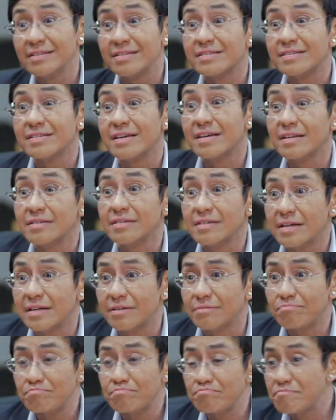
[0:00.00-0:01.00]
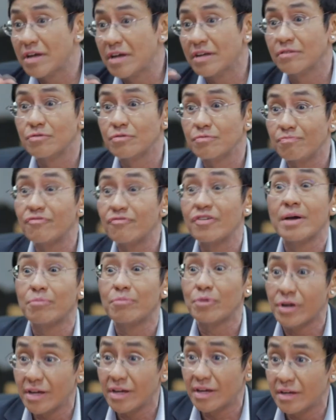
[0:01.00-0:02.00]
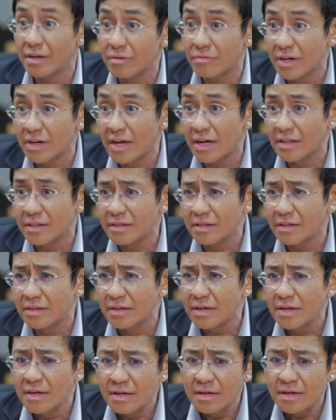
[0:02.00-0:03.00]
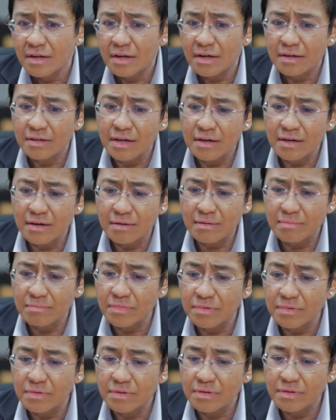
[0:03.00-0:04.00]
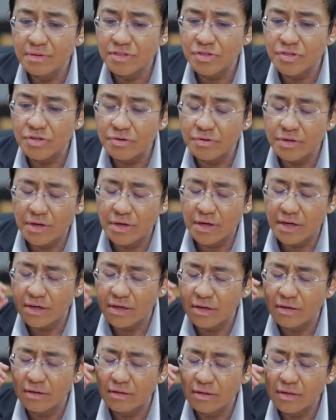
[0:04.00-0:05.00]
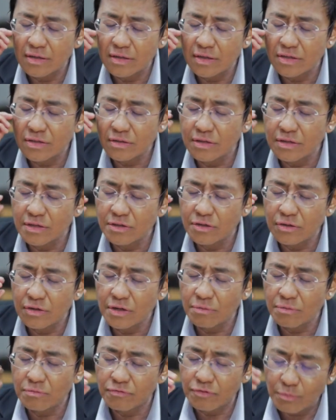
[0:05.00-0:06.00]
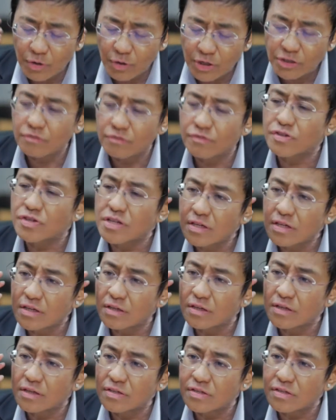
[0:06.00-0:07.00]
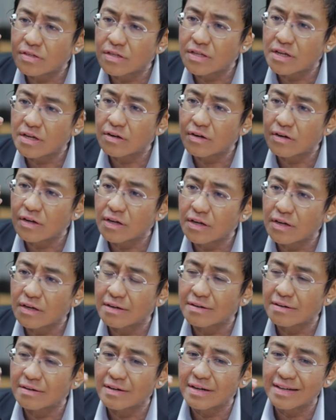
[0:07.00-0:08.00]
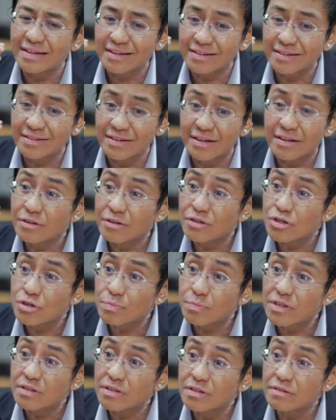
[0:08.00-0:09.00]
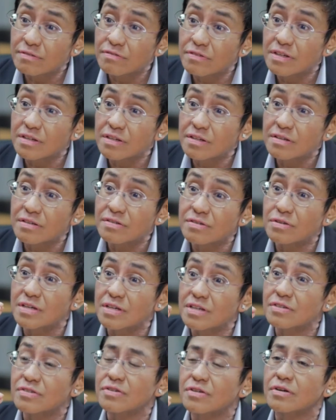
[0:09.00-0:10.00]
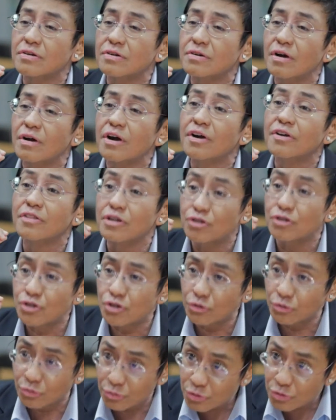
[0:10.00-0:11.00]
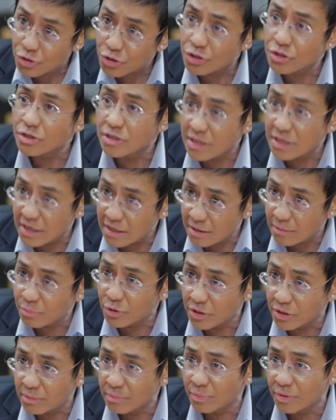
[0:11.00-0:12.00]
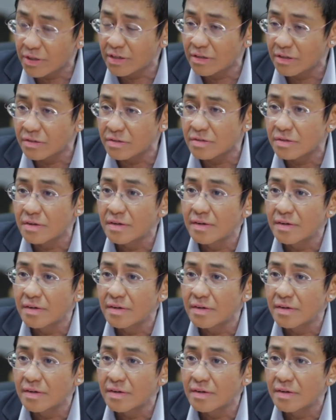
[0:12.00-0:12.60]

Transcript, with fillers: dissent and, and fabricating reality. Yes. Um, is there a, it, in, from what you've seen, is there uh, an acknowledgement of this? Is there are there solutions getting put in place?